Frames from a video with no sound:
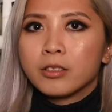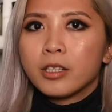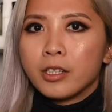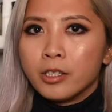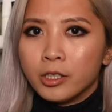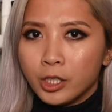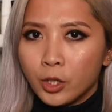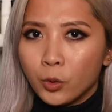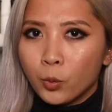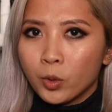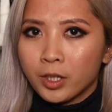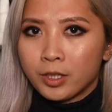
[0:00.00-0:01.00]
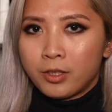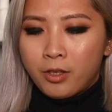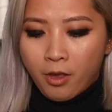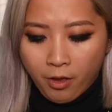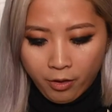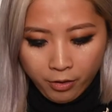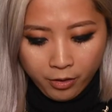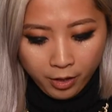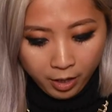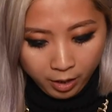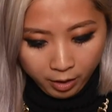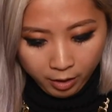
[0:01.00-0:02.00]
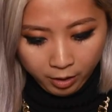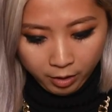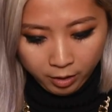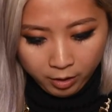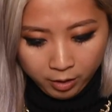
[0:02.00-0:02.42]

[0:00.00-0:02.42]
the newest thing.